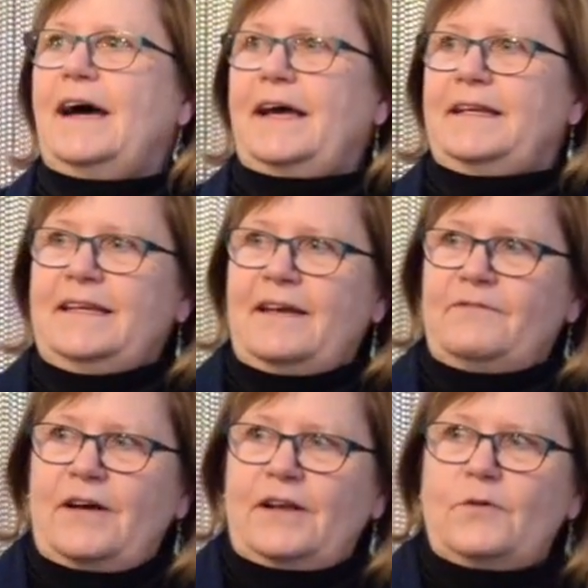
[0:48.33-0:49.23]
I did
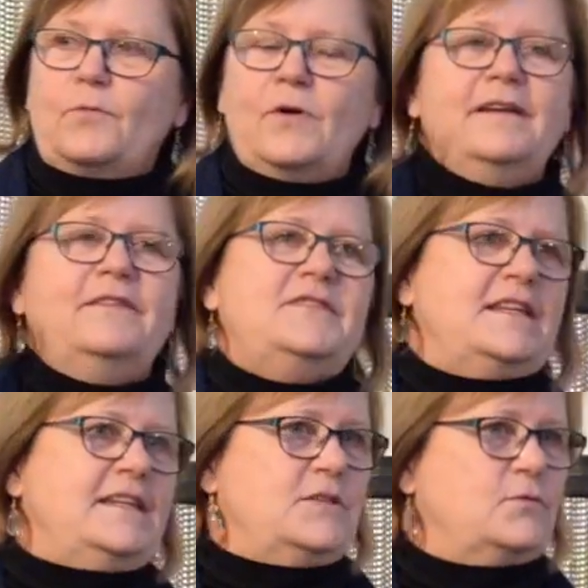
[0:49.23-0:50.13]
not follow one of
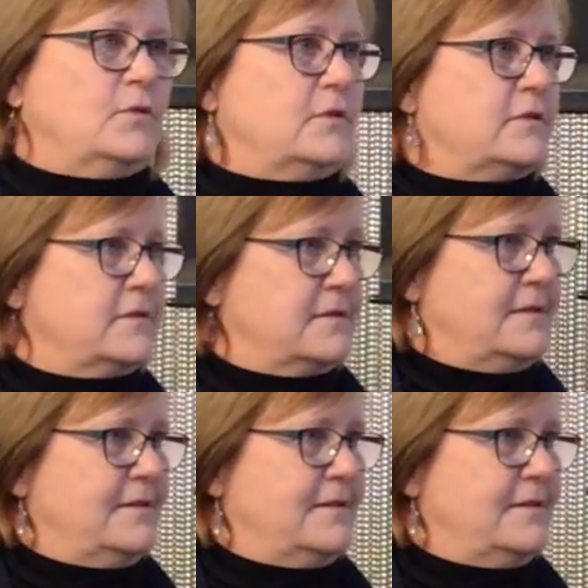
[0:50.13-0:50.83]
Cindy's rules.